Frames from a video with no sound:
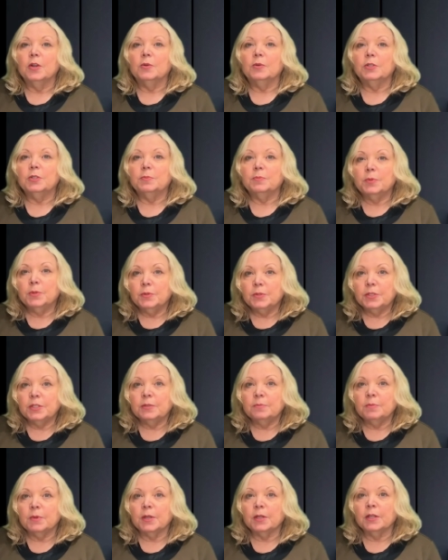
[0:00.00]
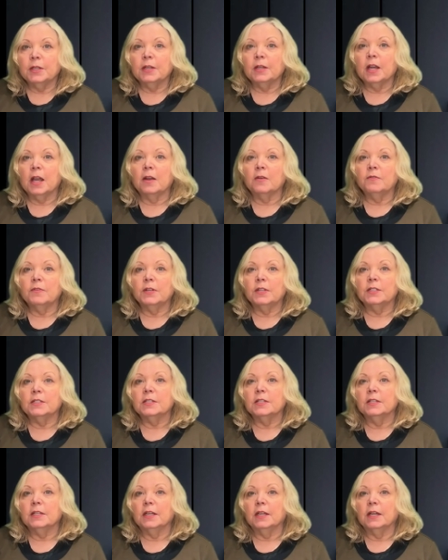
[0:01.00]
which boosted market
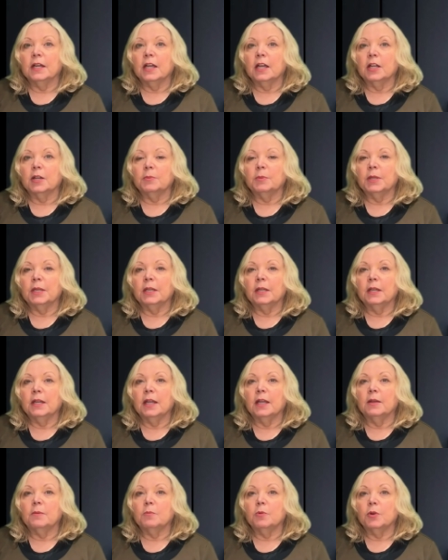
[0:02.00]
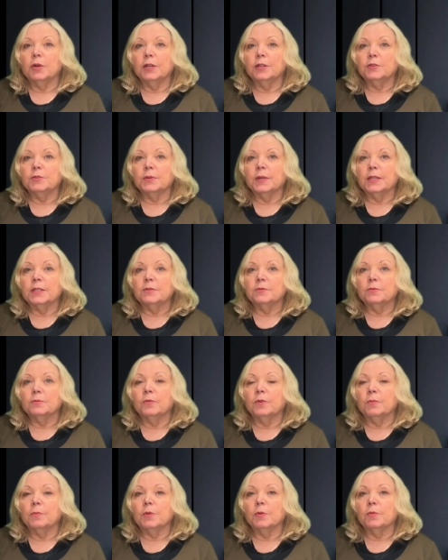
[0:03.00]
confidence in the economy and mortgage rates
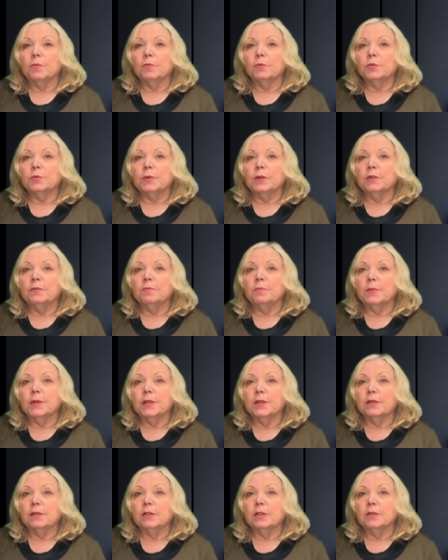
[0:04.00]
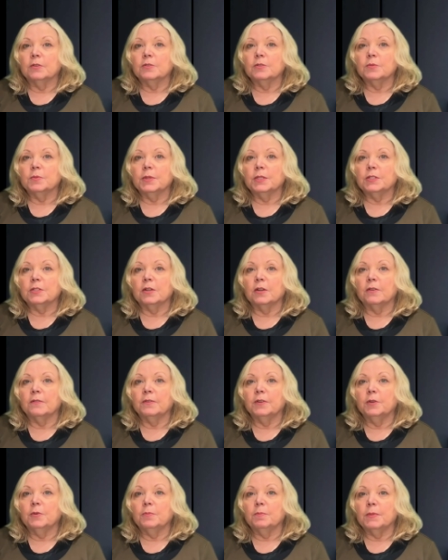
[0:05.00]
from the 12-month lows we saw a
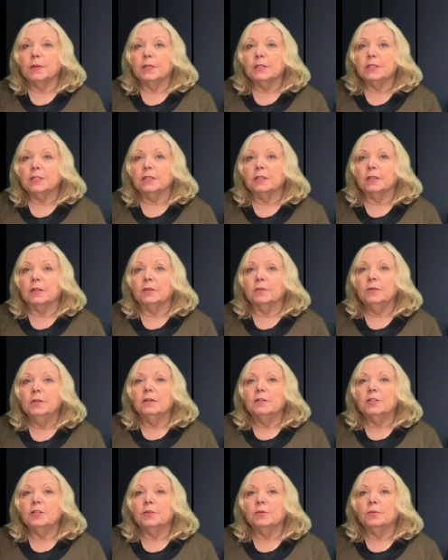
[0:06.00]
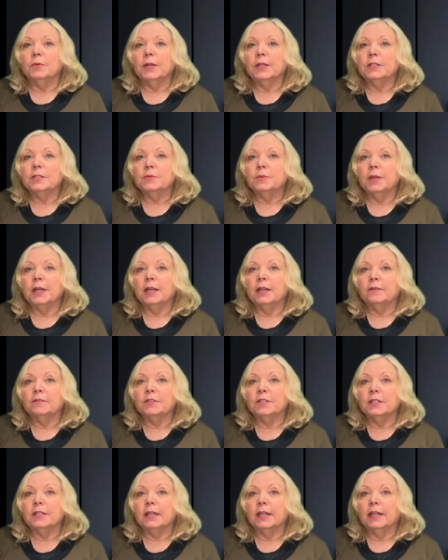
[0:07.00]
few weeks ago to the rates we have
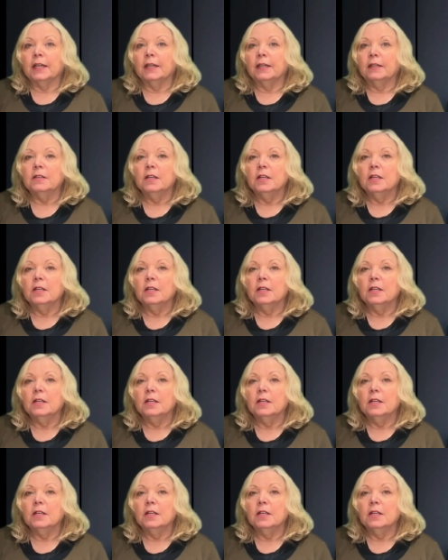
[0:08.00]
today.